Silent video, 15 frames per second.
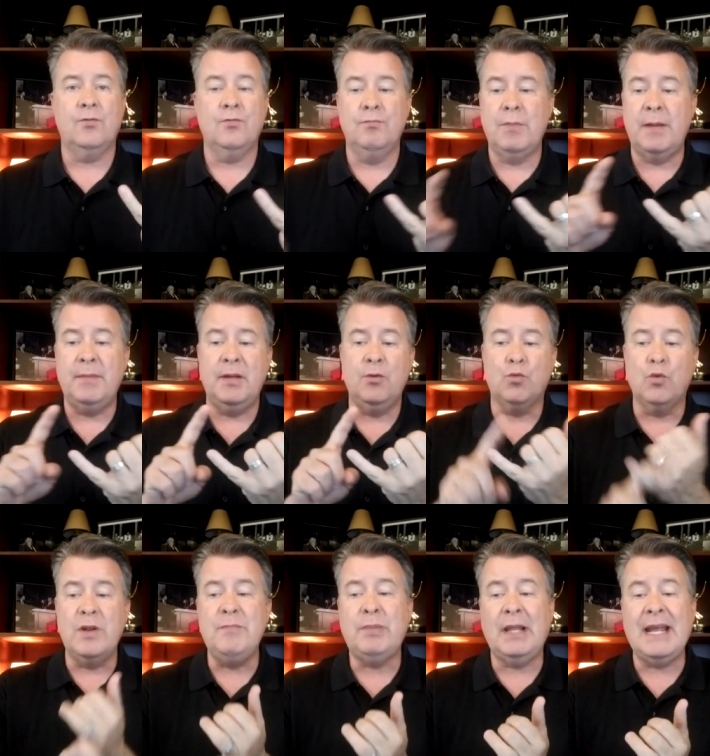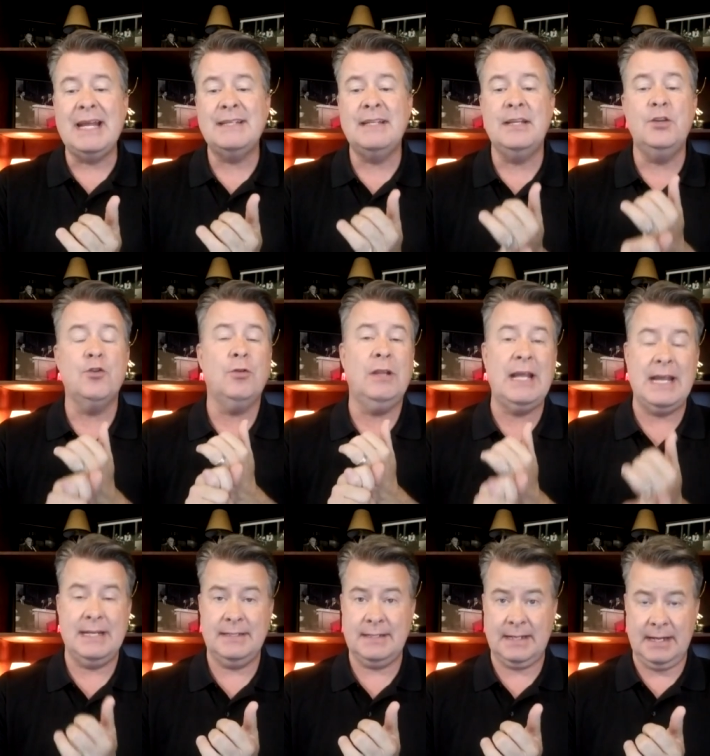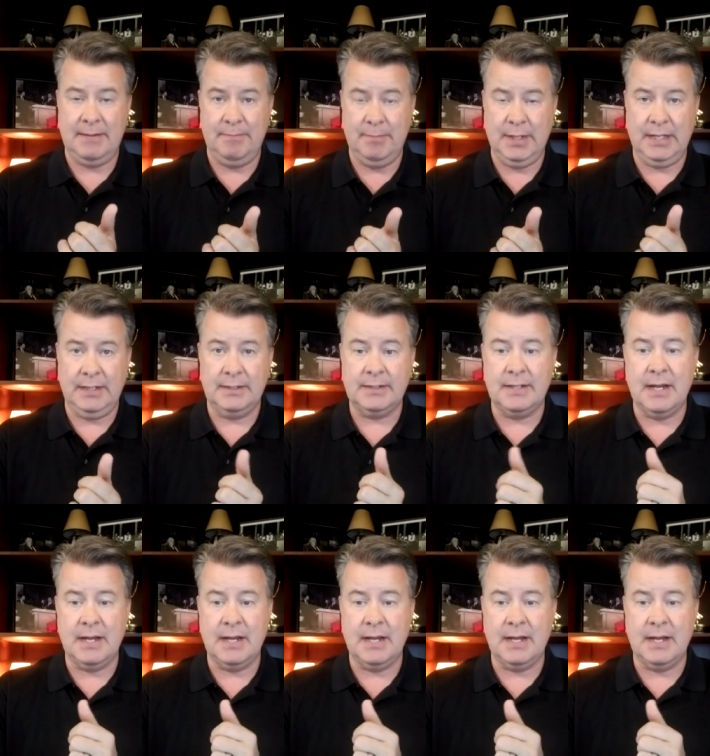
Maybe replanting your landscape beds.